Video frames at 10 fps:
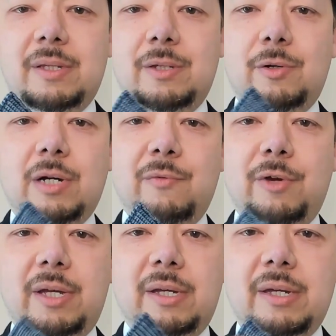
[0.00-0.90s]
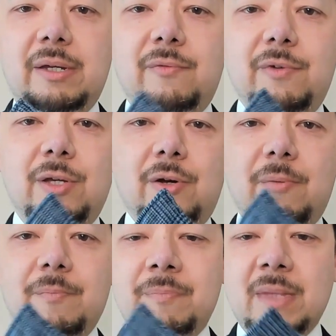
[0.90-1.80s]
no covering over
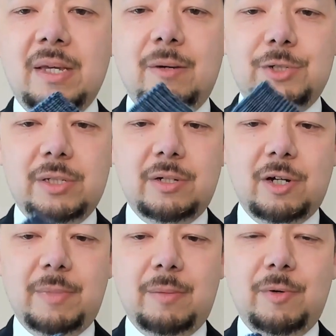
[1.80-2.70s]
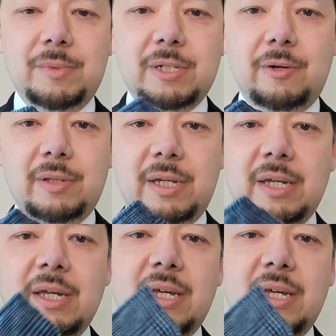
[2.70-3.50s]
here, which I'll talk about momentarily.